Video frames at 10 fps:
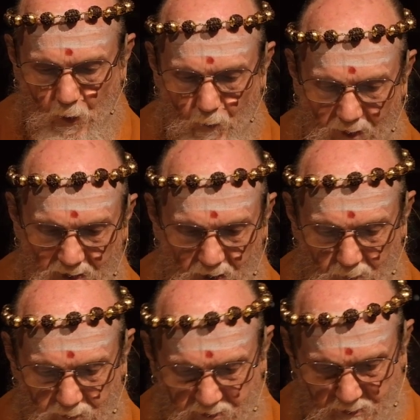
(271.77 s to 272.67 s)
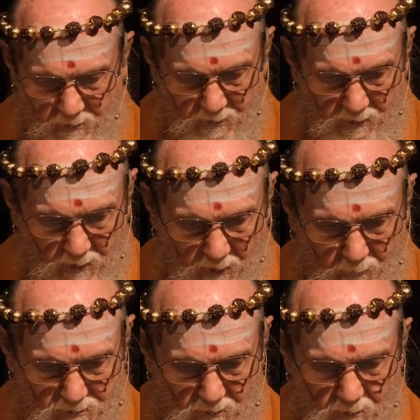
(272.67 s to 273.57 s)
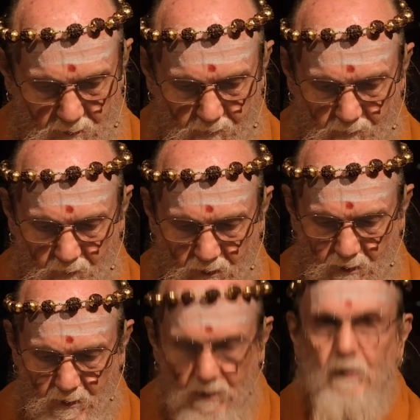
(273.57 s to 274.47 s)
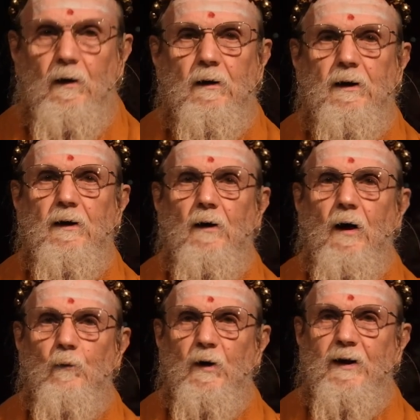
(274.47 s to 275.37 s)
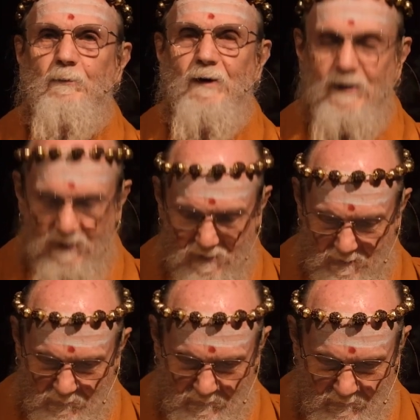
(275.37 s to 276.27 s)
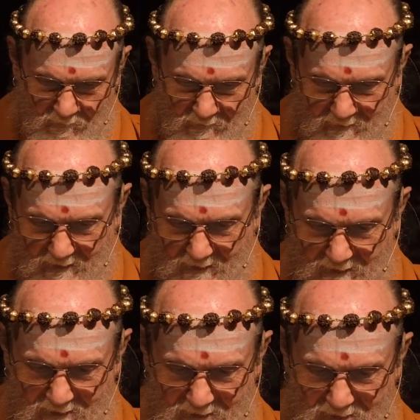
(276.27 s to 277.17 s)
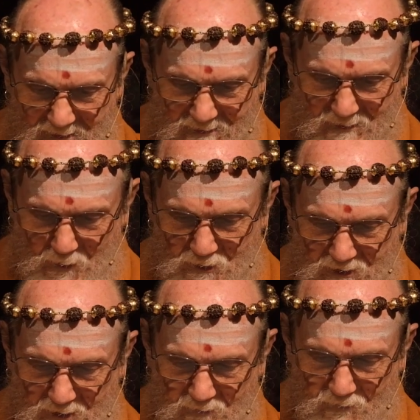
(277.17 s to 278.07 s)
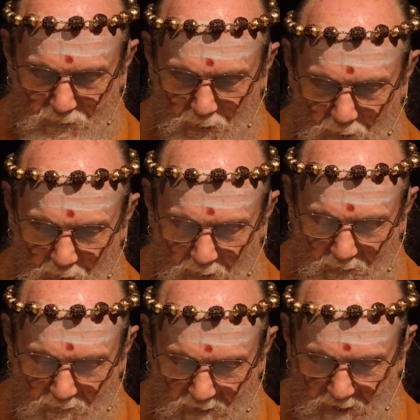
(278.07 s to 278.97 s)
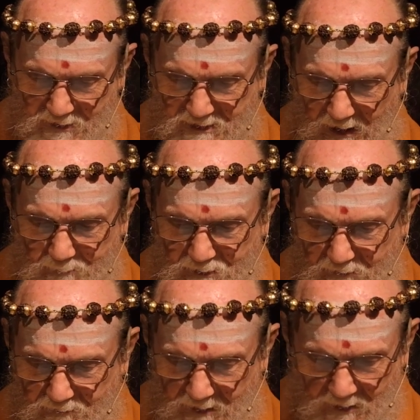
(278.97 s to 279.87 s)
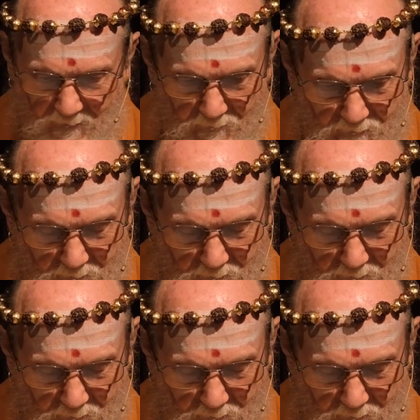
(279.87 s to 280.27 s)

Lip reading: Oh, my commentary. I was looking on Wikipedia, searching for various types of love.